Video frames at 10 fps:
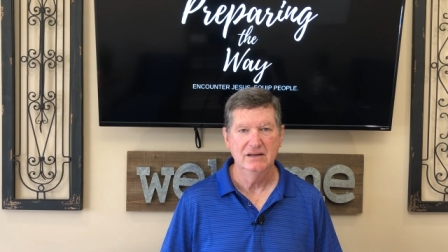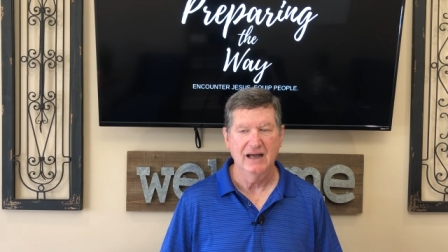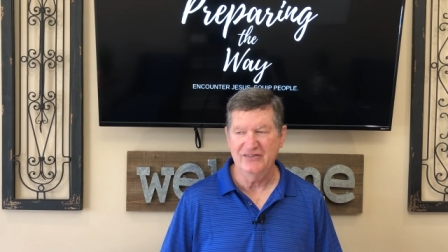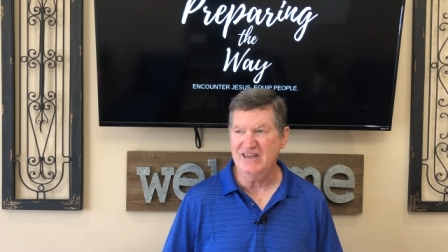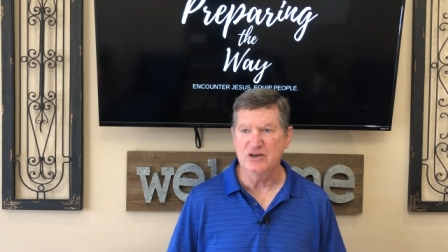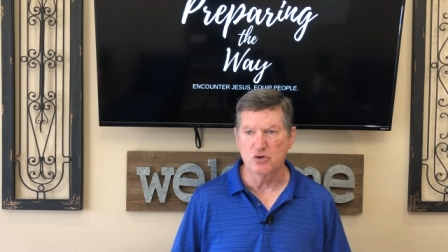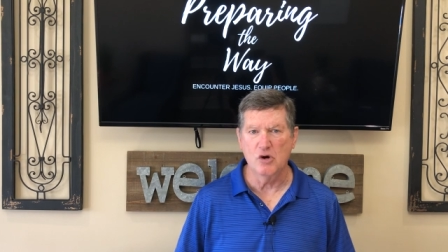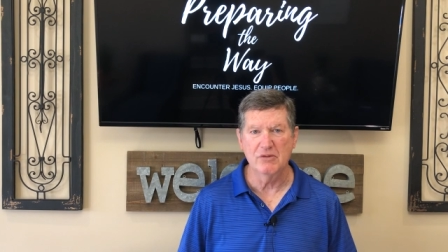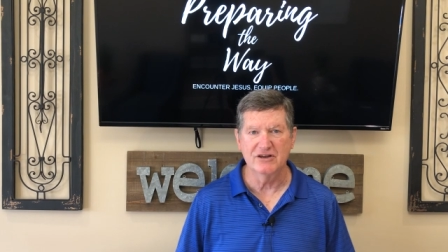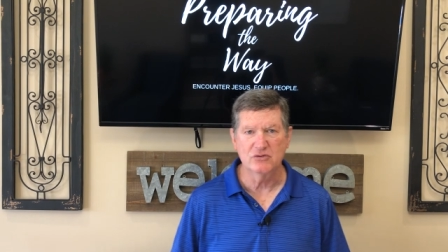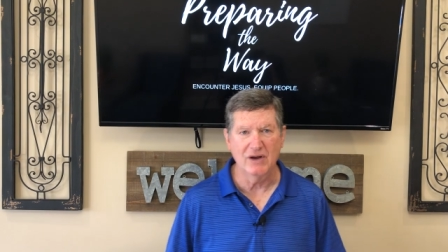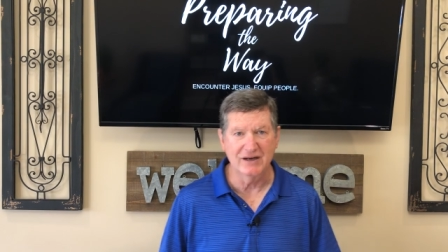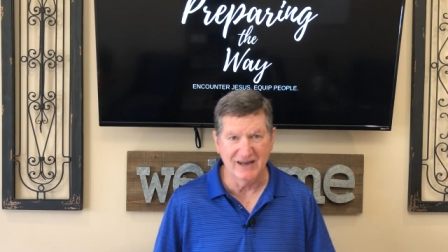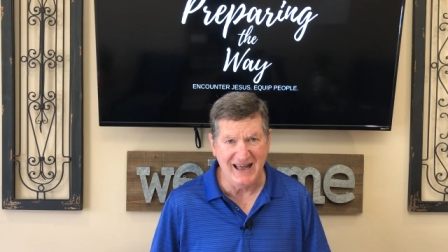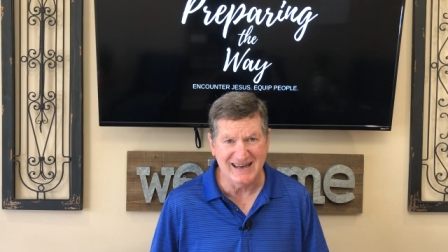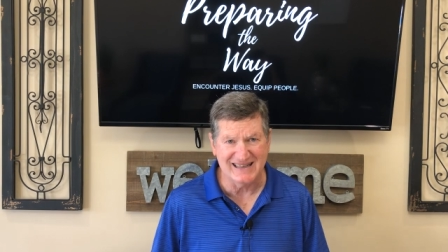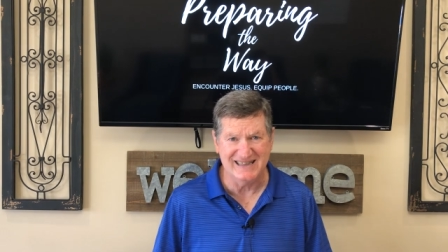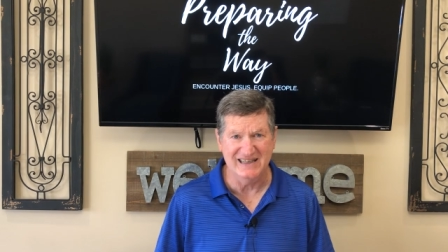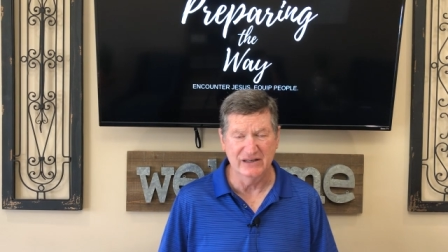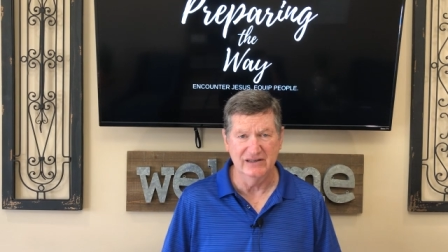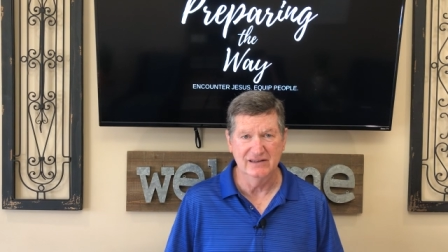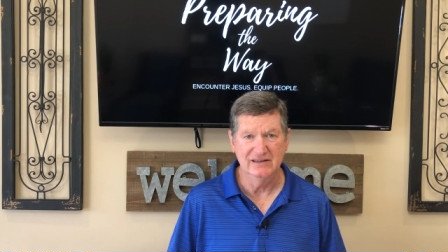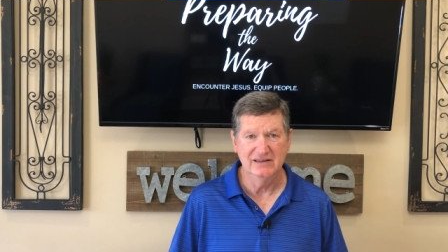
I think normal is what got us here.